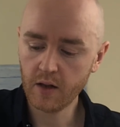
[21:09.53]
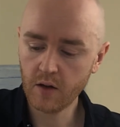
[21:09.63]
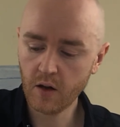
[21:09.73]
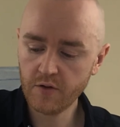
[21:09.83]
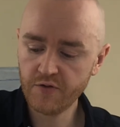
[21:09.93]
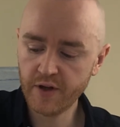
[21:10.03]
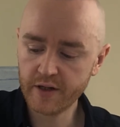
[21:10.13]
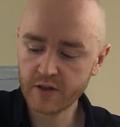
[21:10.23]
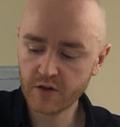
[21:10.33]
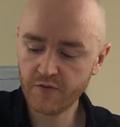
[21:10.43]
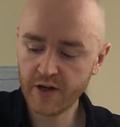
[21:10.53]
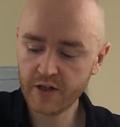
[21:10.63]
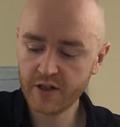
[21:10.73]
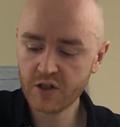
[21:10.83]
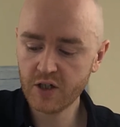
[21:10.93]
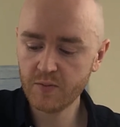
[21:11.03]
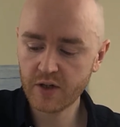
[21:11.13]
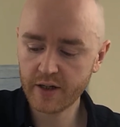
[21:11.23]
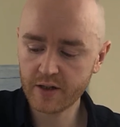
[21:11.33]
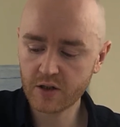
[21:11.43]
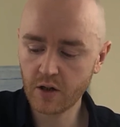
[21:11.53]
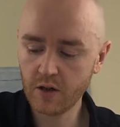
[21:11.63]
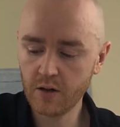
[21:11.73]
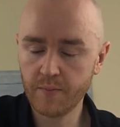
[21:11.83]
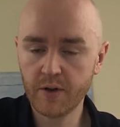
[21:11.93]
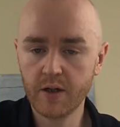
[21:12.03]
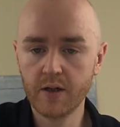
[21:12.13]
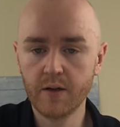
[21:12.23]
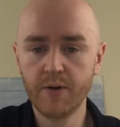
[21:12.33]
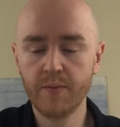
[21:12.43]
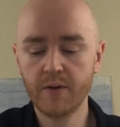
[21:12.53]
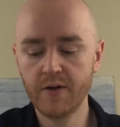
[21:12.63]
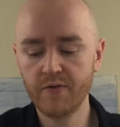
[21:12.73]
A lot of this, this seems like it's got to